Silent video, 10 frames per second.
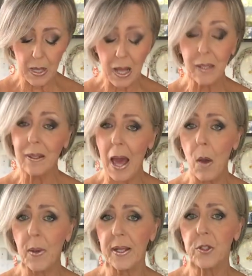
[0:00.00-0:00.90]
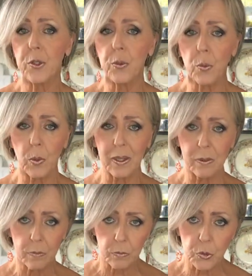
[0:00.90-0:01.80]
allow it to
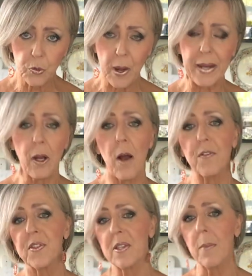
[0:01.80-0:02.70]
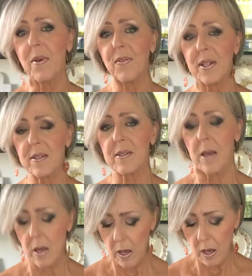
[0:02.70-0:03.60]
drain off some of
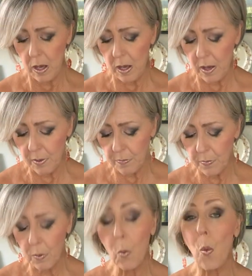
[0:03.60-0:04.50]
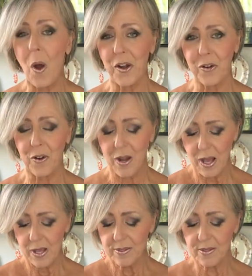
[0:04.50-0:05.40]
its water.
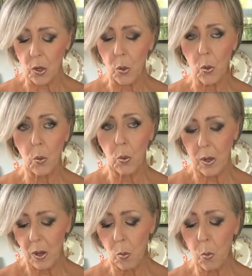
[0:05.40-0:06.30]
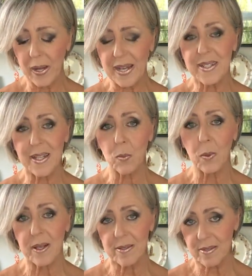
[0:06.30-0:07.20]
So what I did
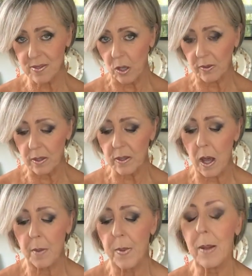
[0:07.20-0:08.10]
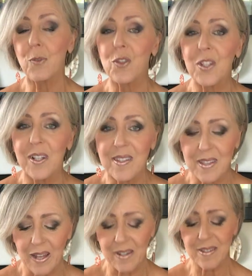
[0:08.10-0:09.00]
was salt on top. I'm just going to
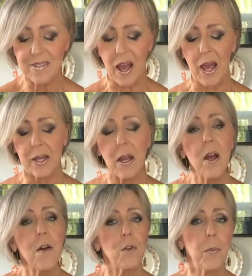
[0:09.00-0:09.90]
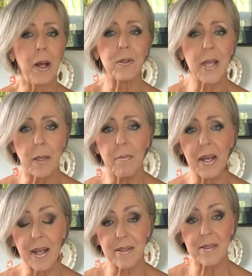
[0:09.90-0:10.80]
set it aside for about 10
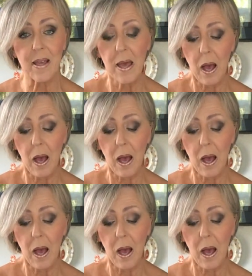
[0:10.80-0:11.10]
minutes.